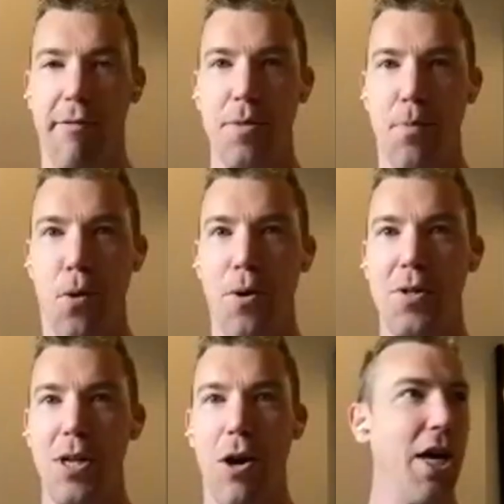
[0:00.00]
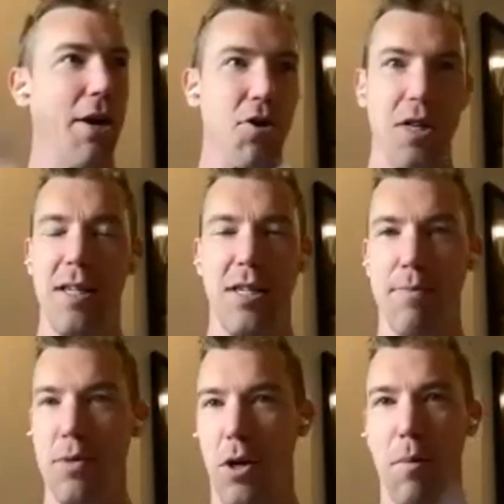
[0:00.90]
of different sports, which energy
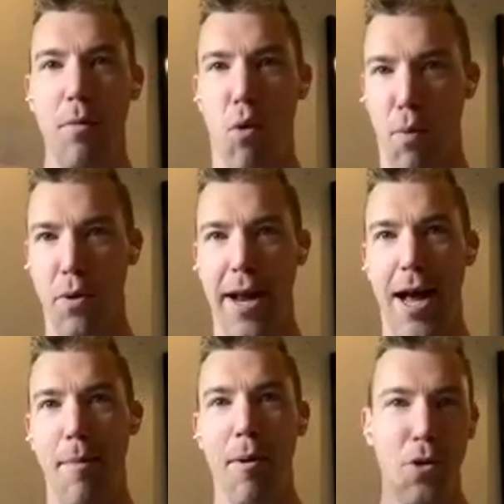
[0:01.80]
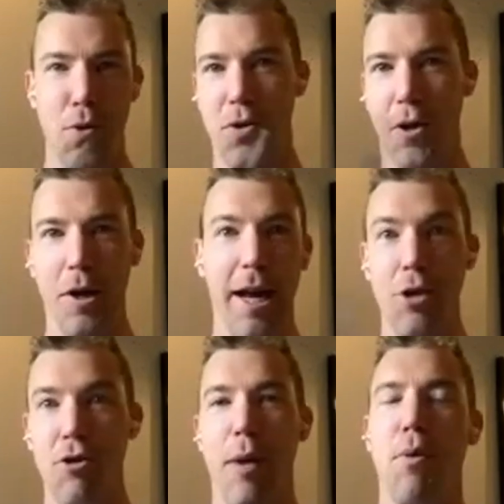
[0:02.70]
systems are going to be more predominant, which ones are you
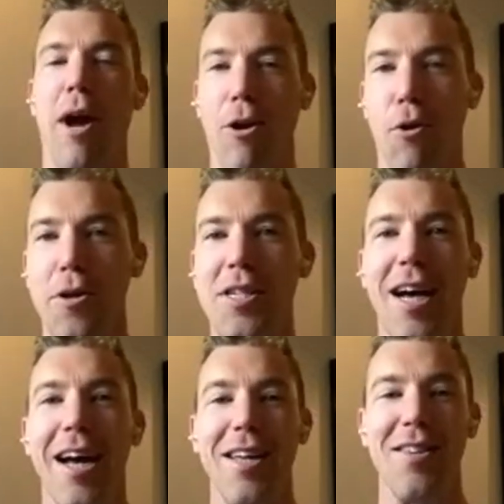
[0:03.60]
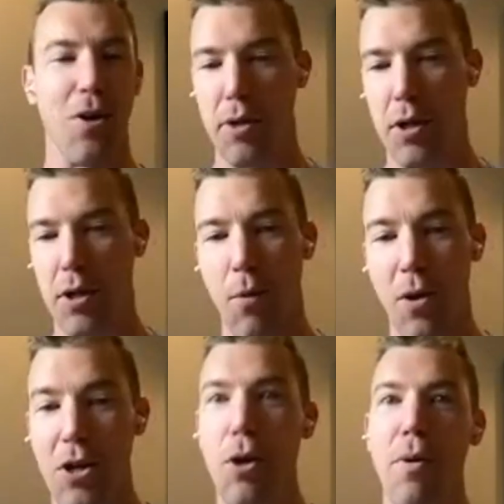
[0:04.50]
going to try to prioritize, similar
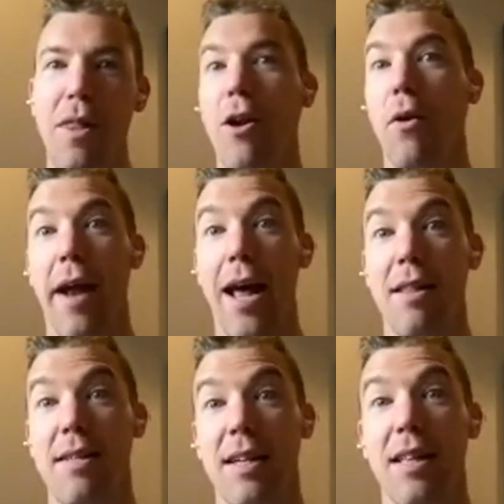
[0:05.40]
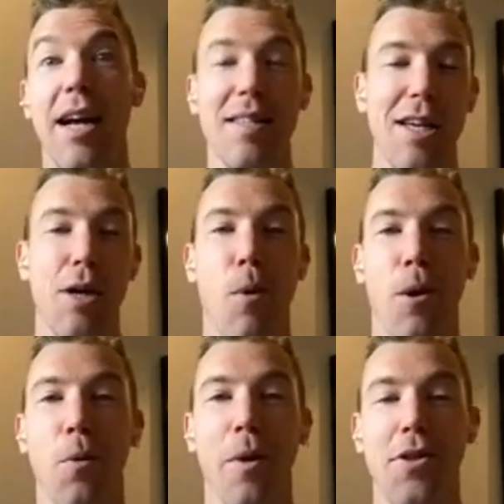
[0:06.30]
to what you do with the different athletes, clients that
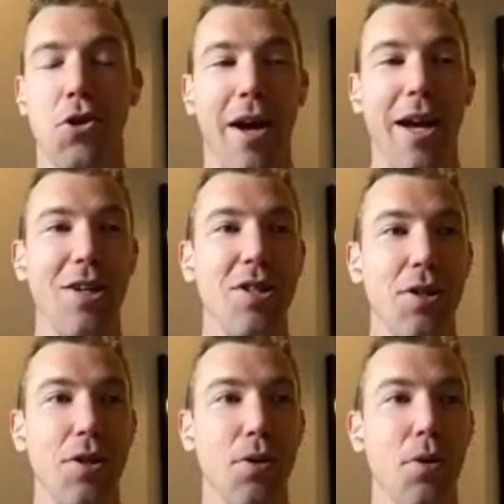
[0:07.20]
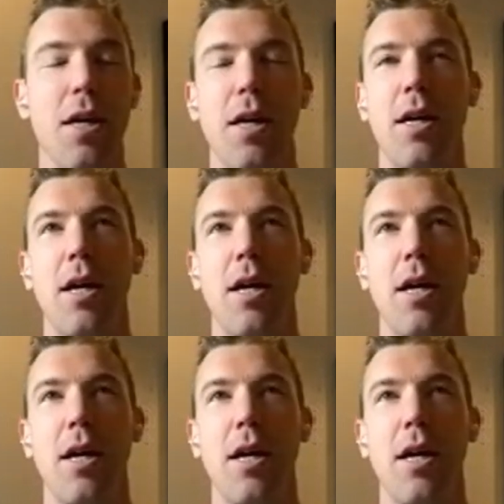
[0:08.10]
you work with, trying to